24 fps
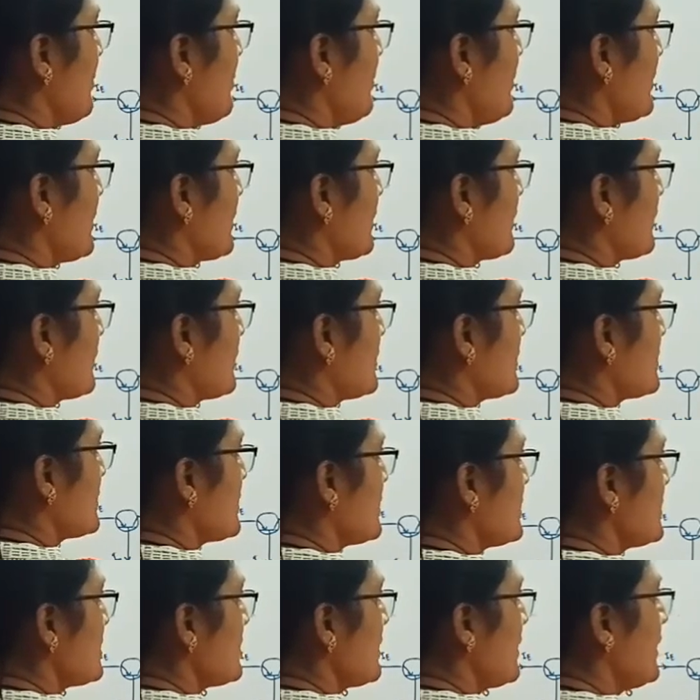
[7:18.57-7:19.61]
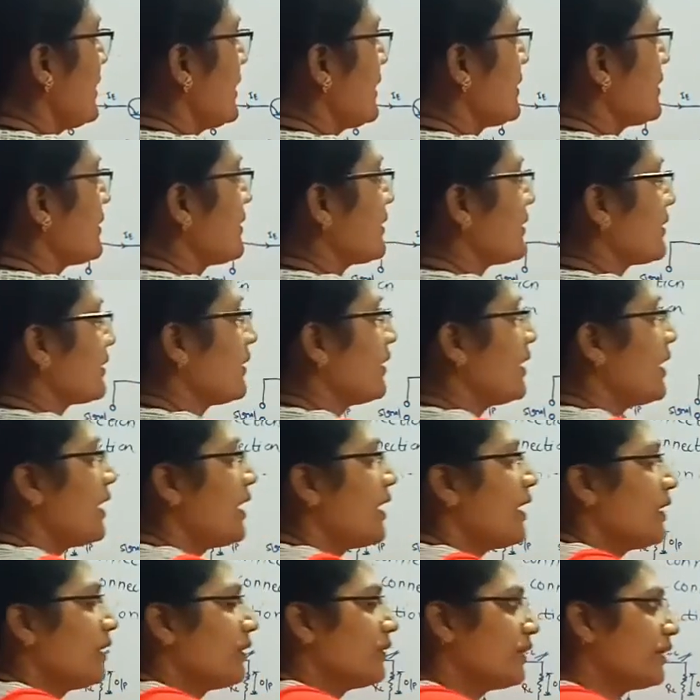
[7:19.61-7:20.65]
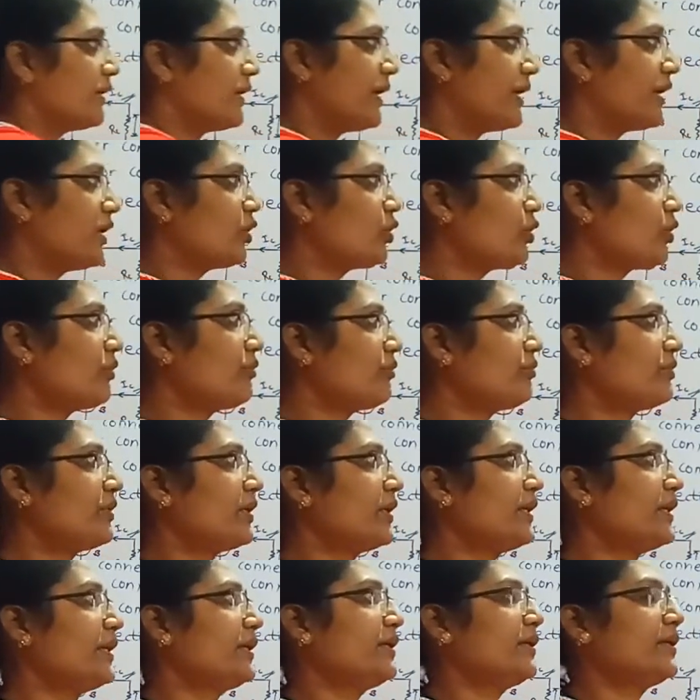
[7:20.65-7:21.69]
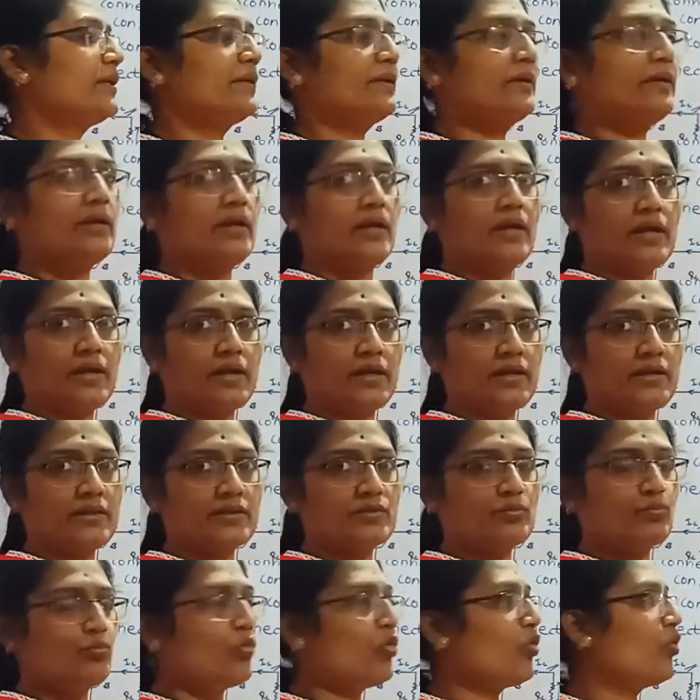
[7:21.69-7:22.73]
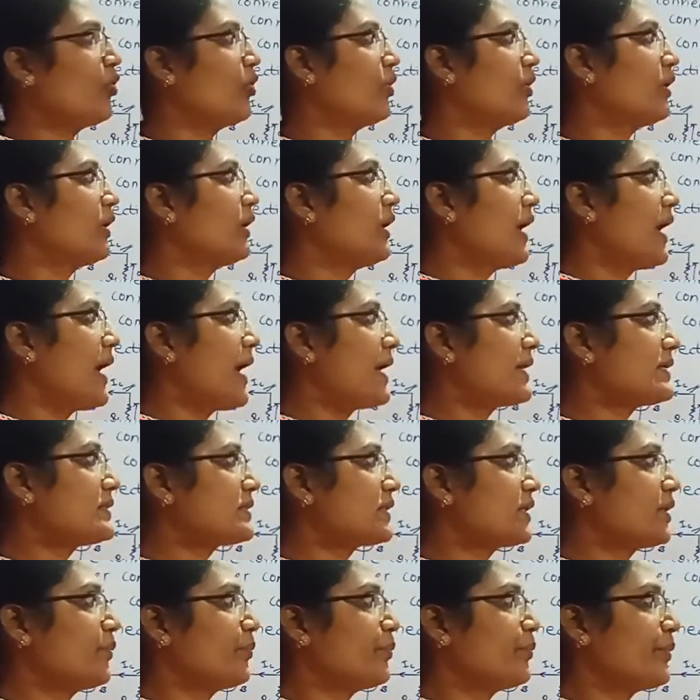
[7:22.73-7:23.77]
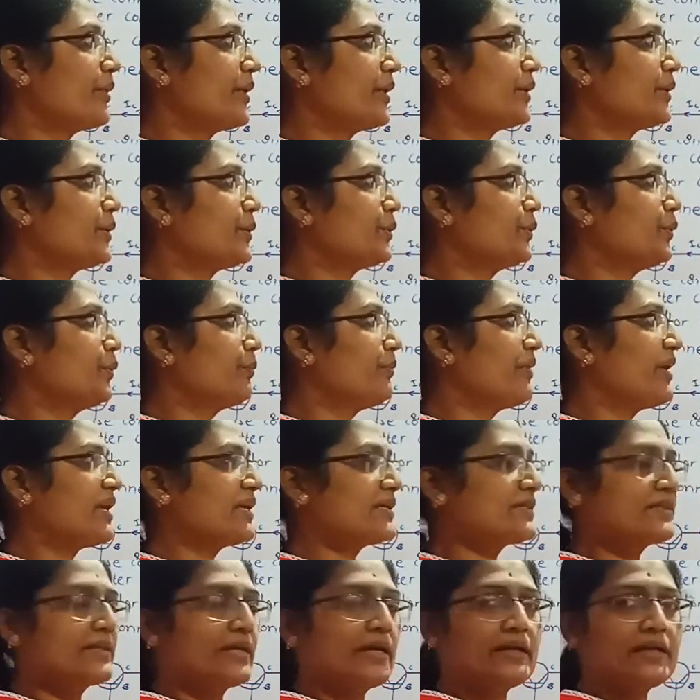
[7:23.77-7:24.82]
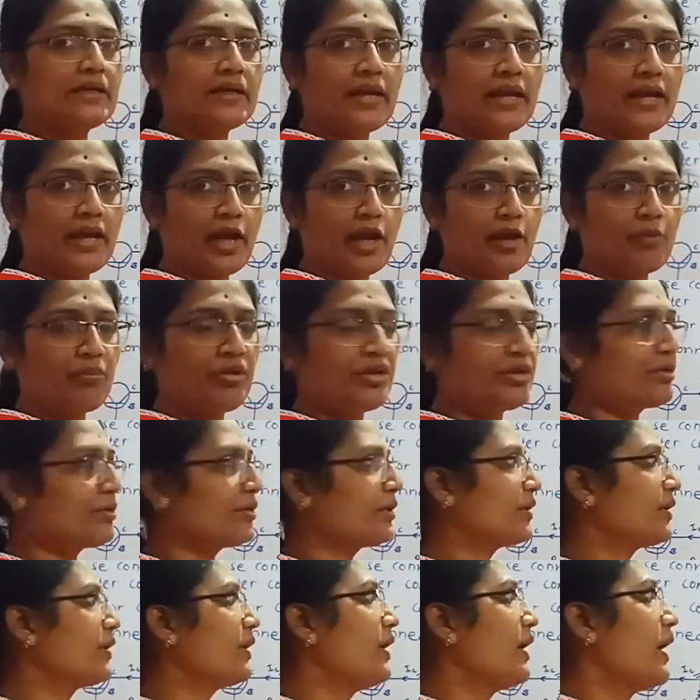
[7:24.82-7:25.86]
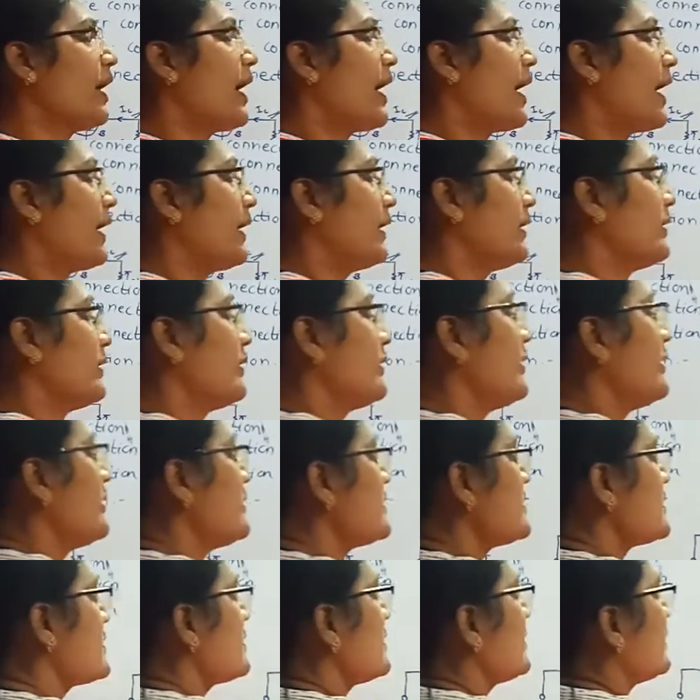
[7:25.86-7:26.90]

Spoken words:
emitter, this is collector. The length of collector is more as compared to base and emitter, and this